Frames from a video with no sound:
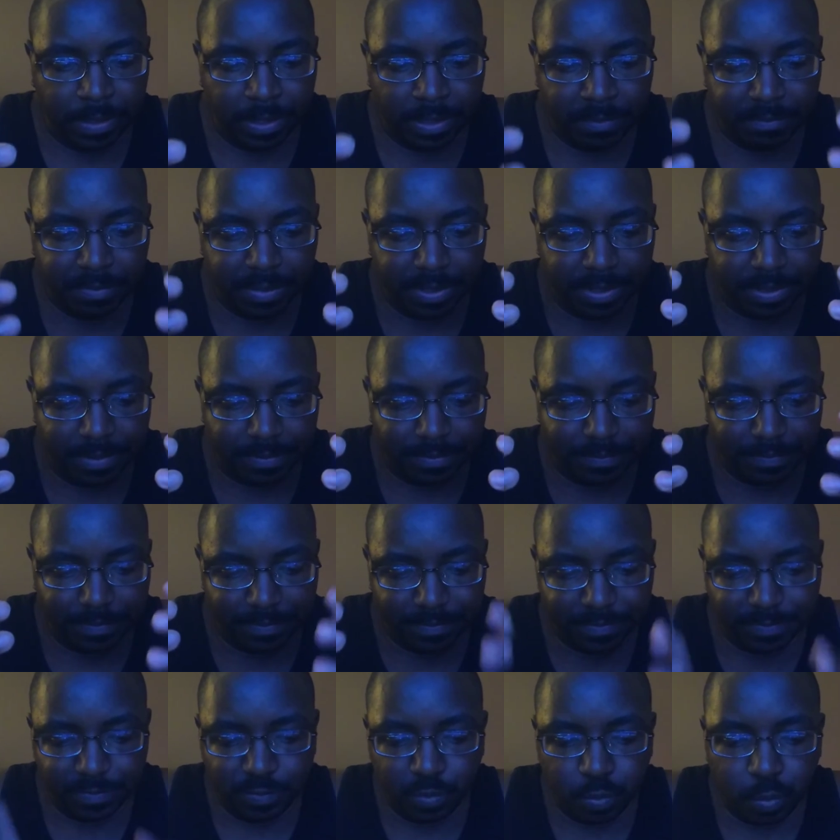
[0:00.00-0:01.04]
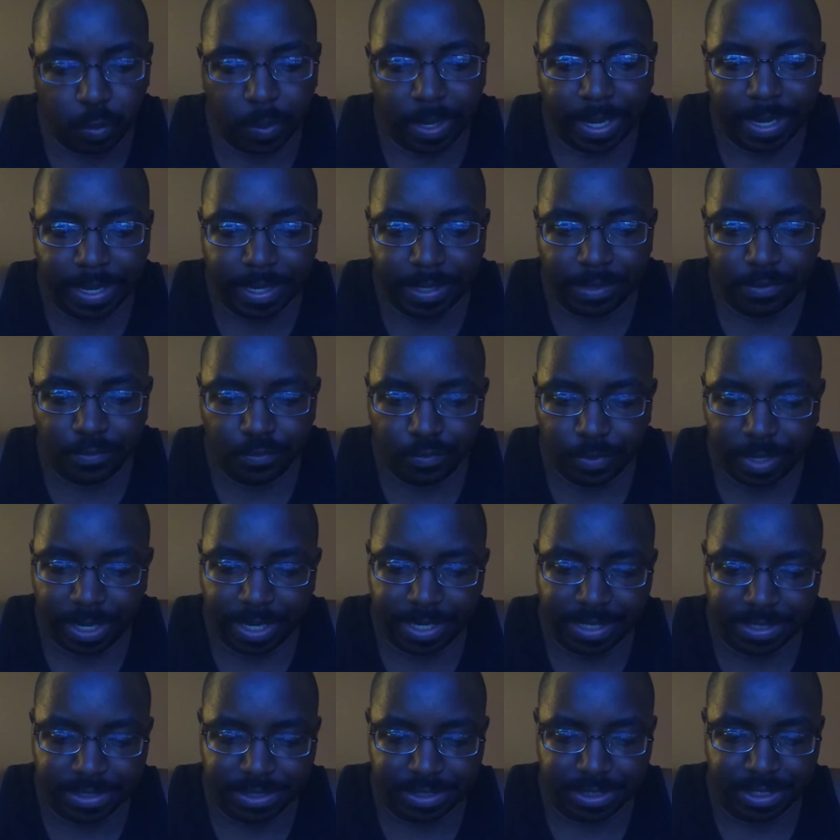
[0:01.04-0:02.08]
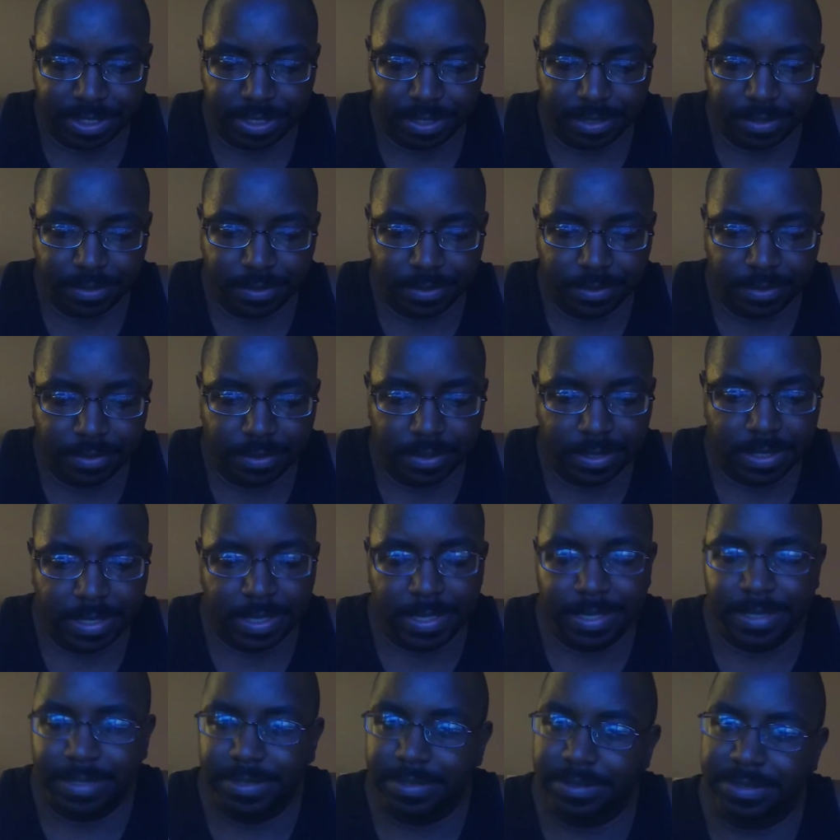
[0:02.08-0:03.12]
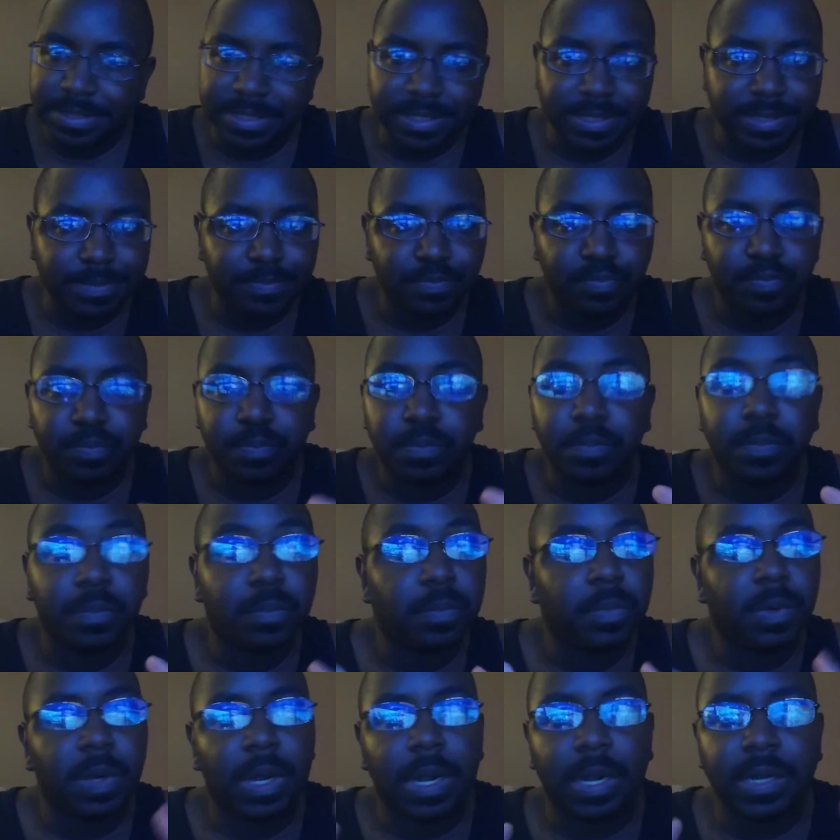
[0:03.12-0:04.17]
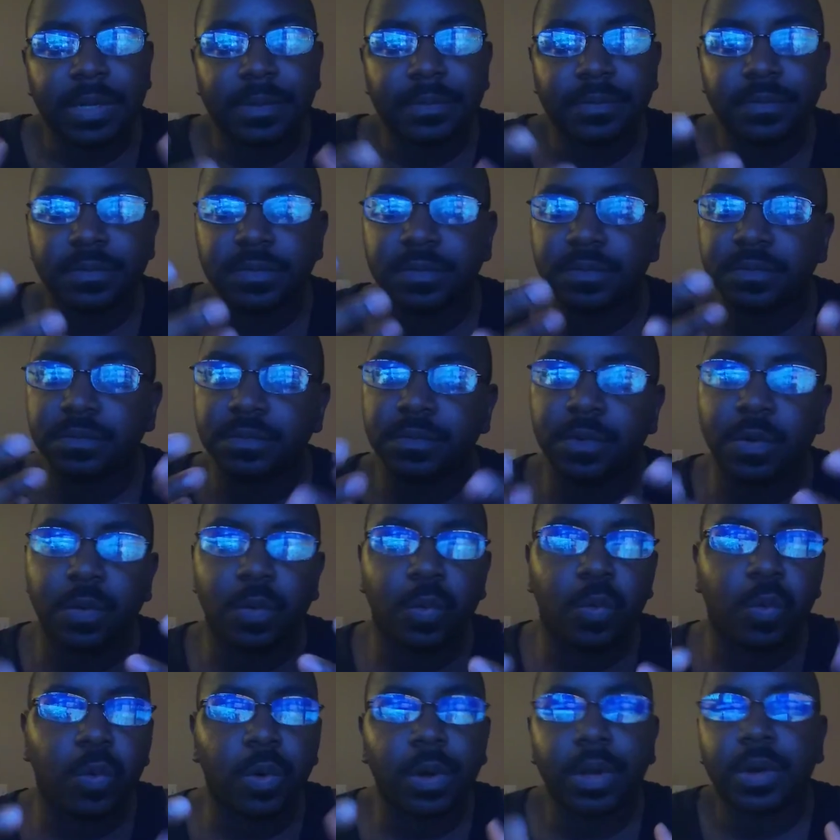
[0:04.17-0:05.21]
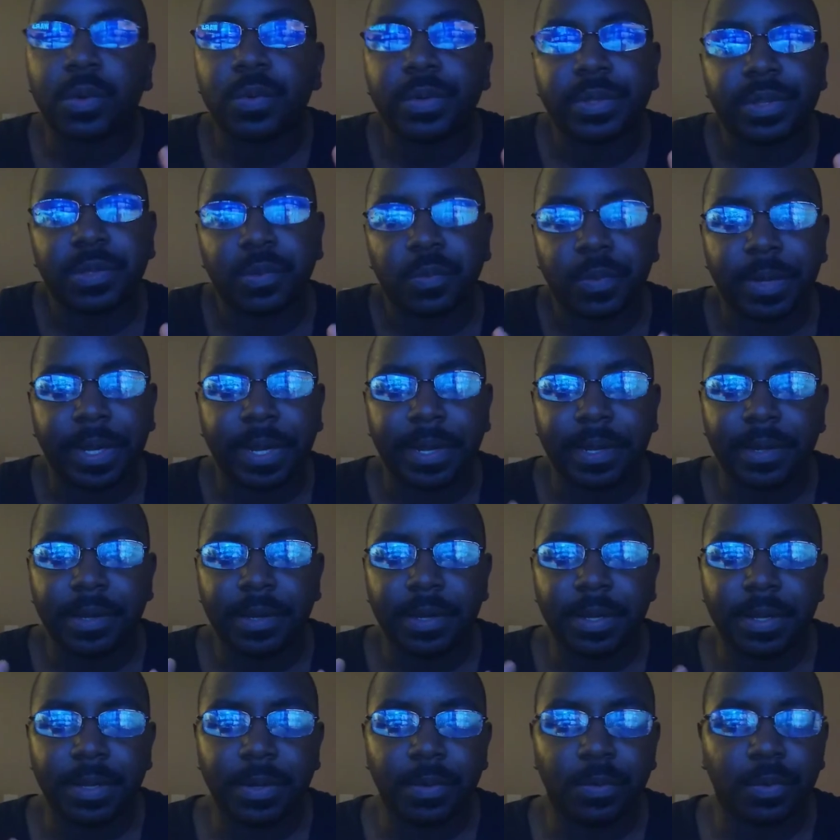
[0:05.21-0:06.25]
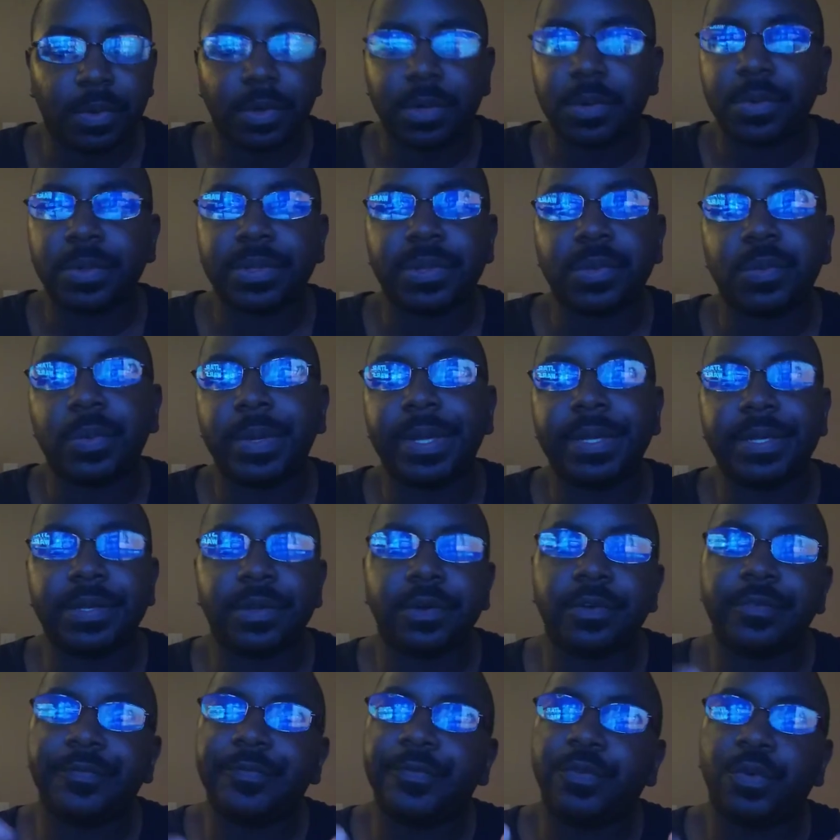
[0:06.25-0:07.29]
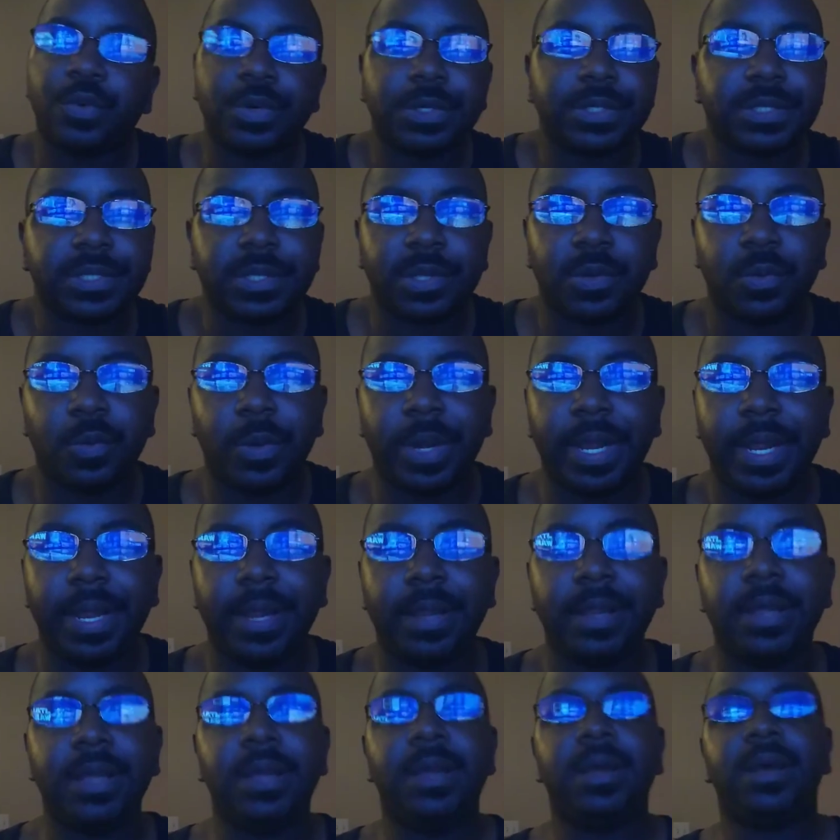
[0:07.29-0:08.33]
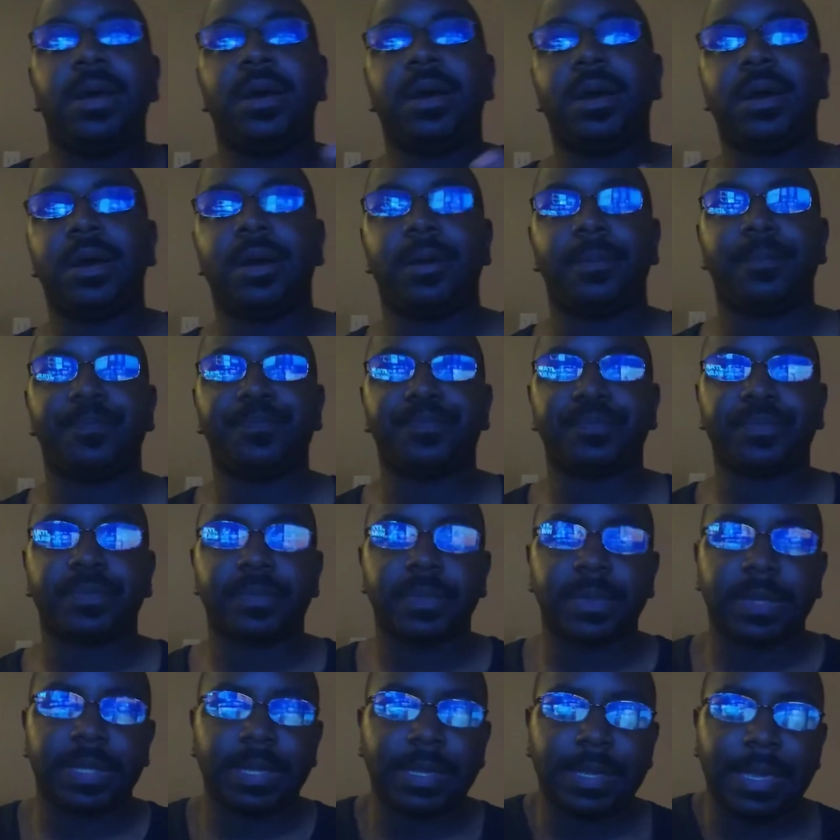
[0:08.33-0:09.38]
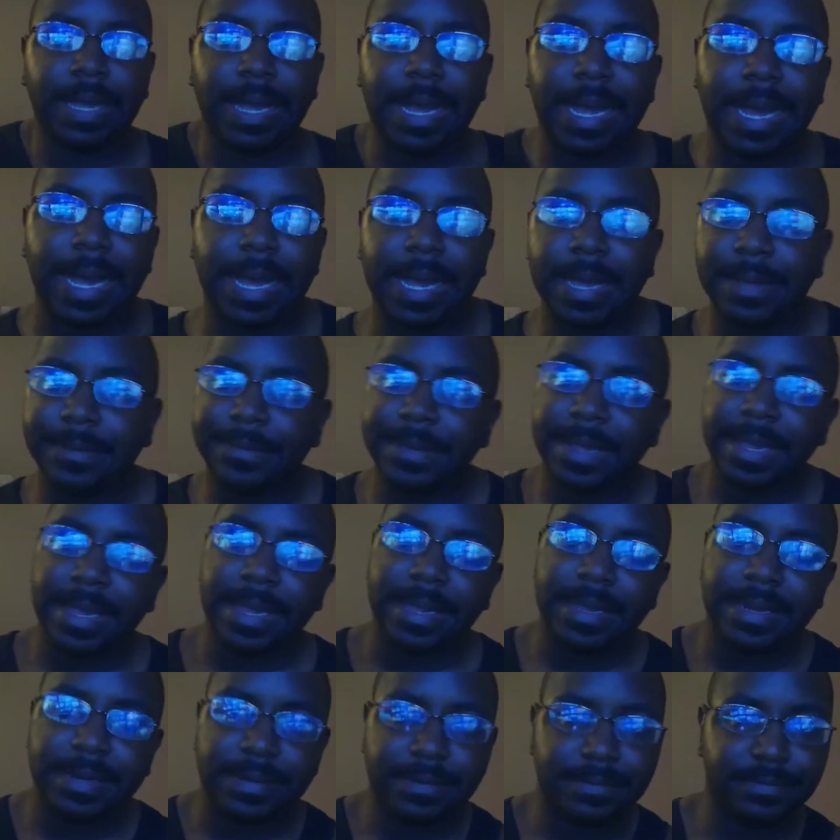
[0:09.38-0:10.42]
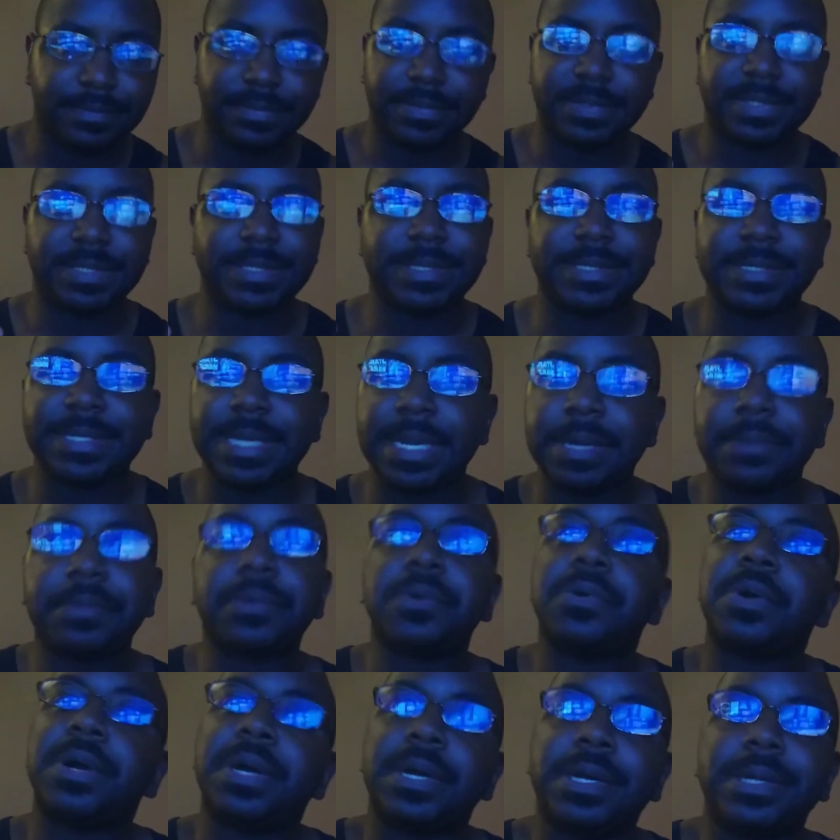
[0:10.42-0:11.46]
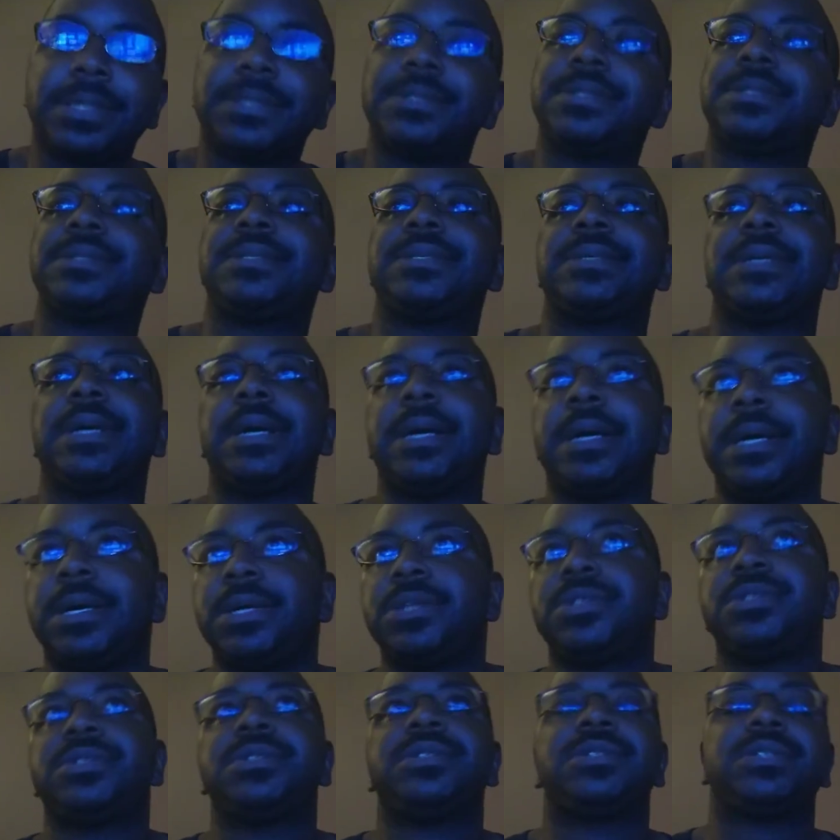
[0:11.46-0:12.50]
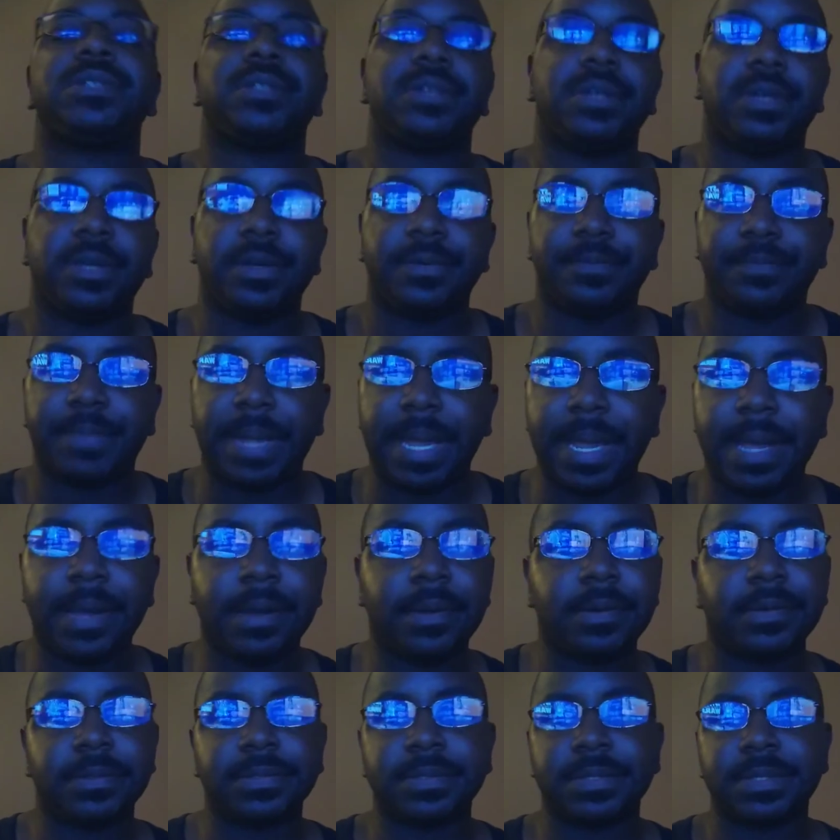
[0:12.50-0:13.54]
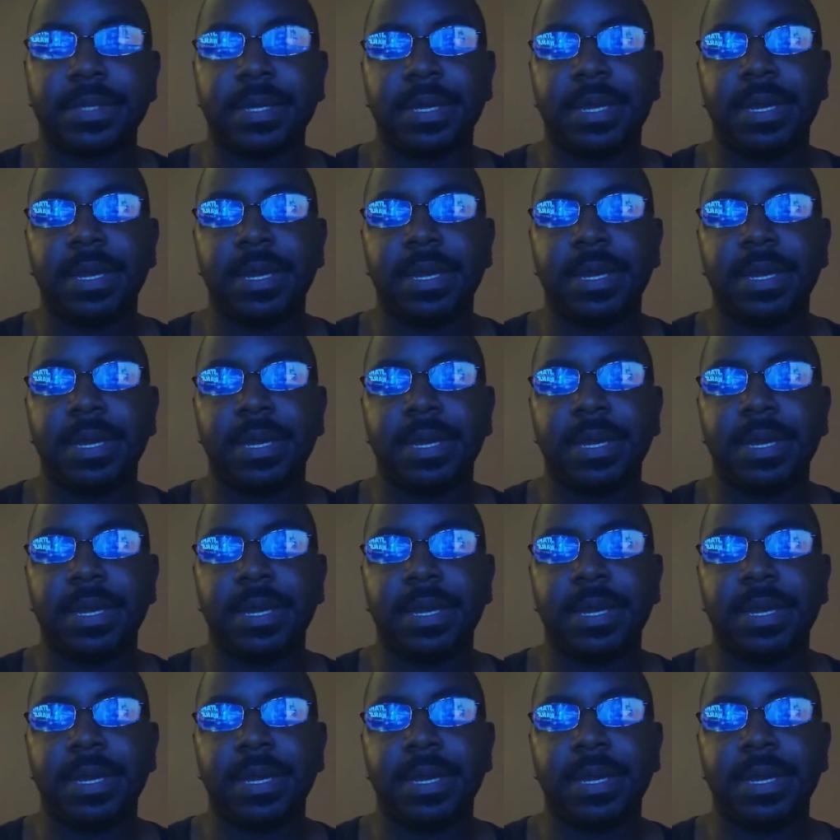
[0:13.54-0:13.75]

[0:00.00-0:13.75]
but weight ranging, you just work with the weight. Work with the weight. Don't force the weight. I've had several hundreds and hundreds of pounds